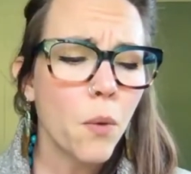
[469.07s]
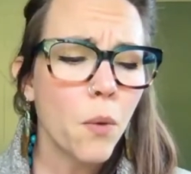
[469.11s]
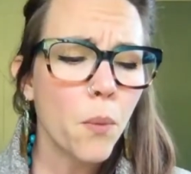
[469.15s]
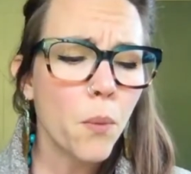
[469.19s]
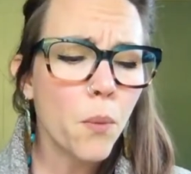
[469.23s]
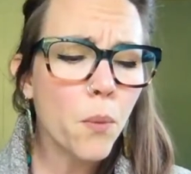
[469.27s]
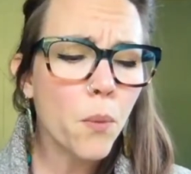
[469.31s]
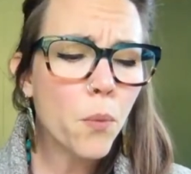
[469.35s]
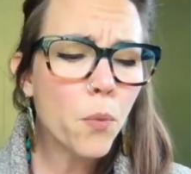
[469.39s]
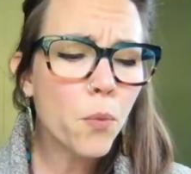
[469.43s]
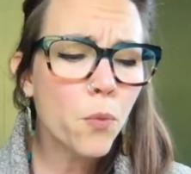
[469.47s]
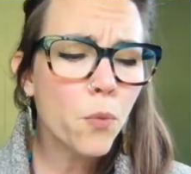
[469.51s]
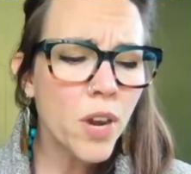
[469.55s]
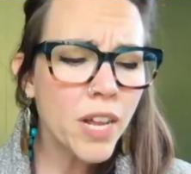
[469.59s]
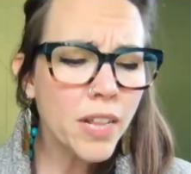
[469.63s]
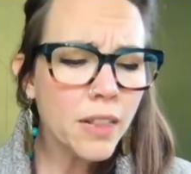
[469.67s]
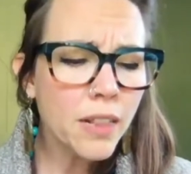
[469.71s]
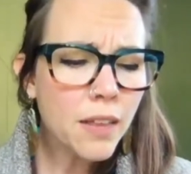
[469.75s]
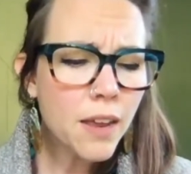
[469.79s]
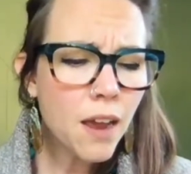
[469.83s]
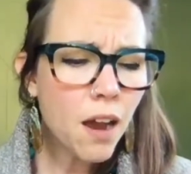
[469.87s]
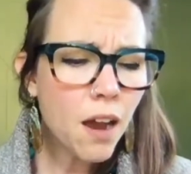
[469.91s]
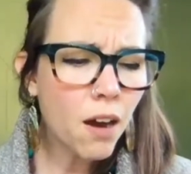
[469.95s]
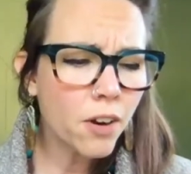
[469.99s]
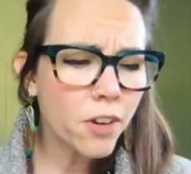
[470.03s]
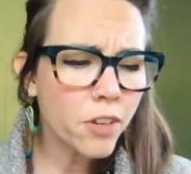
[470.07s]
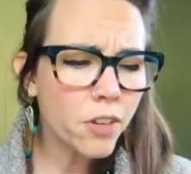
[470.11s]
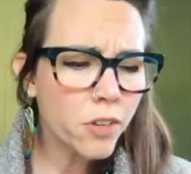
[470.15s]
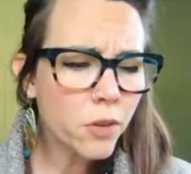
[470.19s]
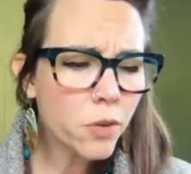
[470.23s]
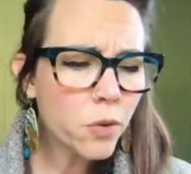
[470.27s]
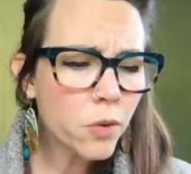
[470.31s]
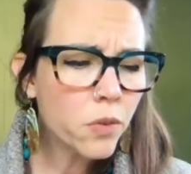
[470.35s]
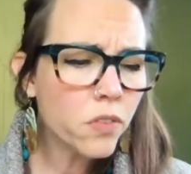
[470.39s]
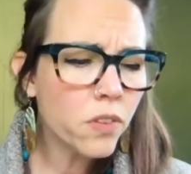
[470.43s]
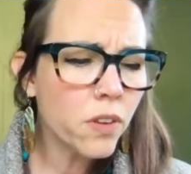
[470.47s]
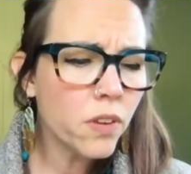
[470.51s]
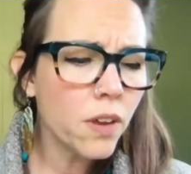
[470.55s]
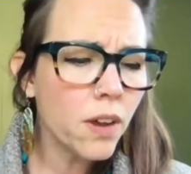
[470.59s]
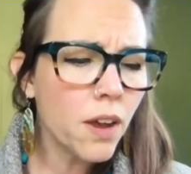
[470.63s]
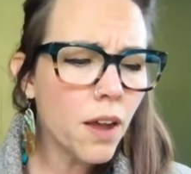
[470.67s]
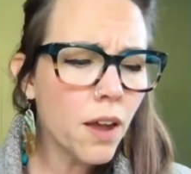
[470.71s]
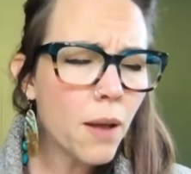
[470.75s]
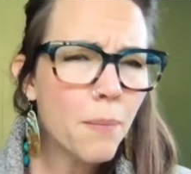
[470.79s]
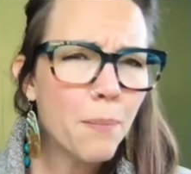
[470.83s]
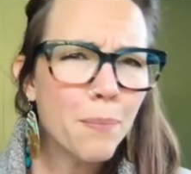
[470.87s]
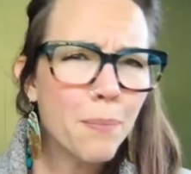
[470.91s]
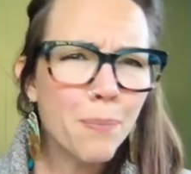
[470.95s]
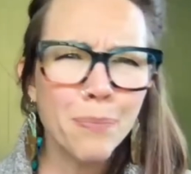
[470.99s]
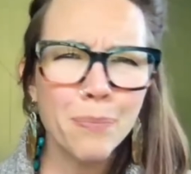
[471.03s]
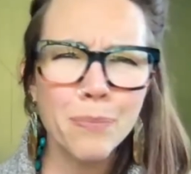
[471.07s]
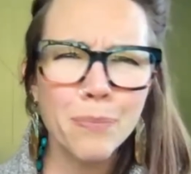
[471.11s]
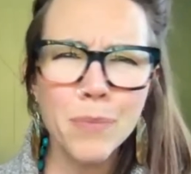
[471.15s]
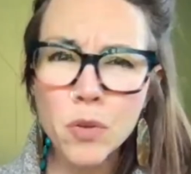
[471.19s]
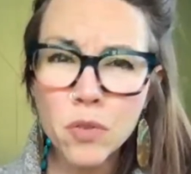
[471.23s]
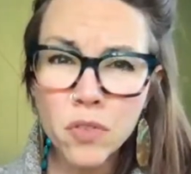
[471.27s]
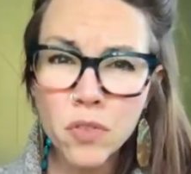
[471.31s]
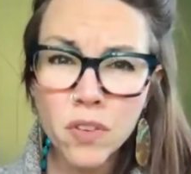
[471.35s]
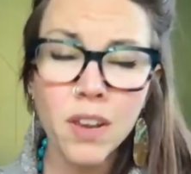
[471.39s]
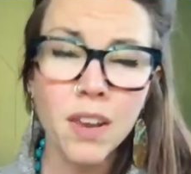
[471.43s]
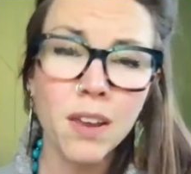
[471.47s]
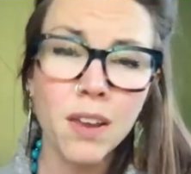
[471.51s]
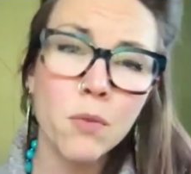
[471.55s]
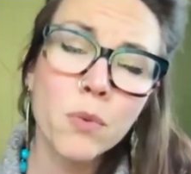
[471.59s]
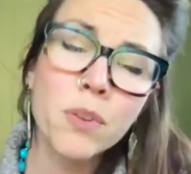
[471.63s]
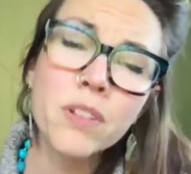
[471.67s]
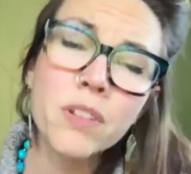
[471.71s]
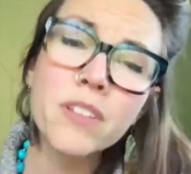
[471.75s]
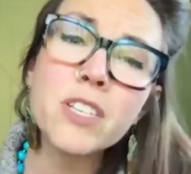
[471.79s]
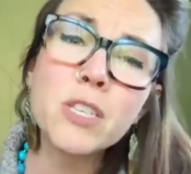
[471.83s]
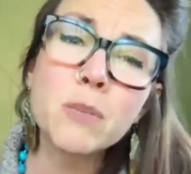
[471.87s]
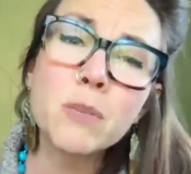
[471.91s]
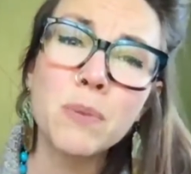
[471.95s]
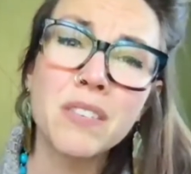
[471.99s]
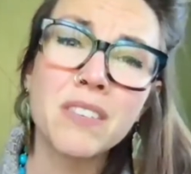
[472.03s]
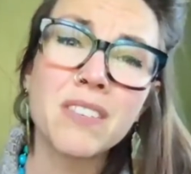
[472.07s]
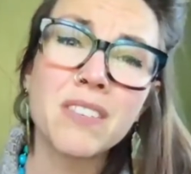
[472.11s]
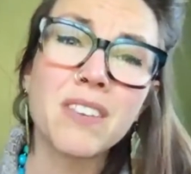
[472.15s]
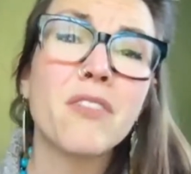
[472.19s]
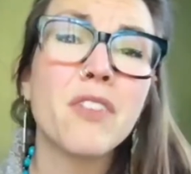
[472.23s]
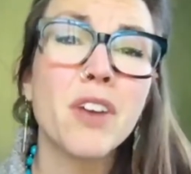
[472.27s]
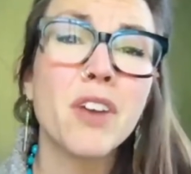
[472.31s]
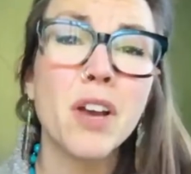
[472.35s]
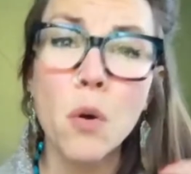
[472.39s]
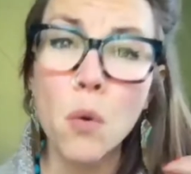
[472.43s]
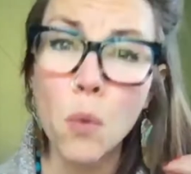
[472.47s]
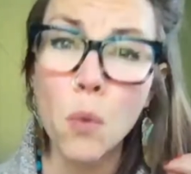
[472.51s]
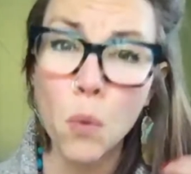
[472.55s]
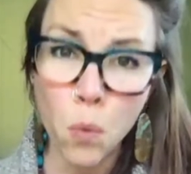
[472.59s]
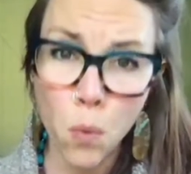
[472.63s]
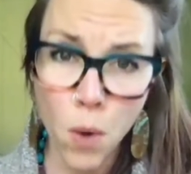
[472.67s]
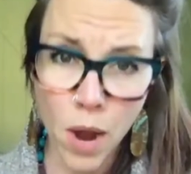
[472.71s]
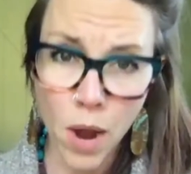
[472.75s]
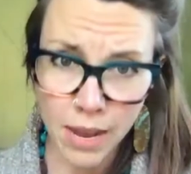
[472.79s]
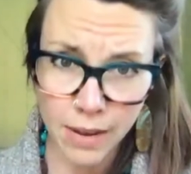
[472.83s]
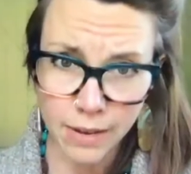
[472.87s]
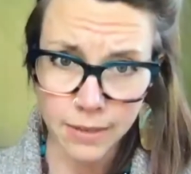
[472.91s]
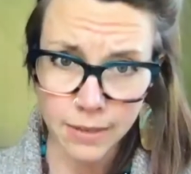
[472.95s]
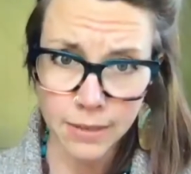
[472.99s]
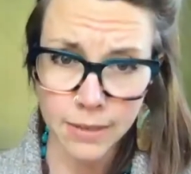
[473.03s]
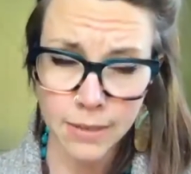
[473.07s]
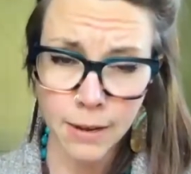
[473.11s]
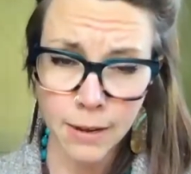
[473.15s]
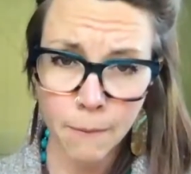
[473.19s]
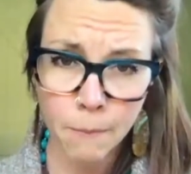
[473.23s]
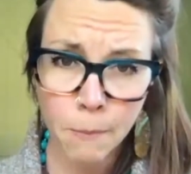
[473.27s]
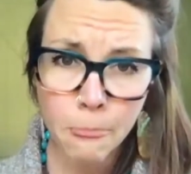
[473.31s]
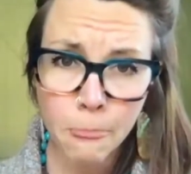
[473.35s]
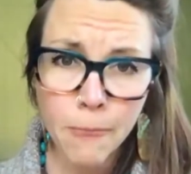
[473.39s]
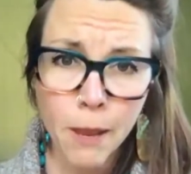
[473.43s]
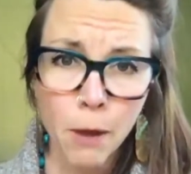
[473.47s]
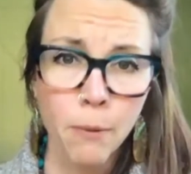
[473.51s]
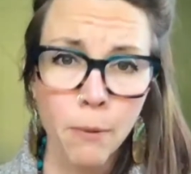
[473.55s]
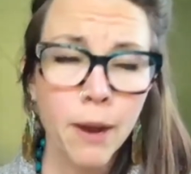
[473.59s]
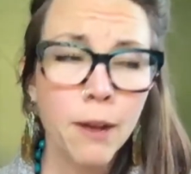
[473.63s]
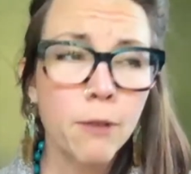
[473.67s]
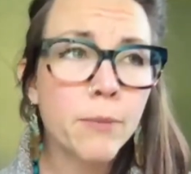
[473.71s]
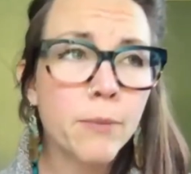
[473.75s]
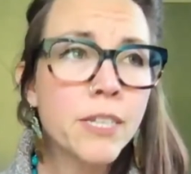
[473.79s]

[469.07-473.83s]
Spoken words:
really are using music in really specific ways, right?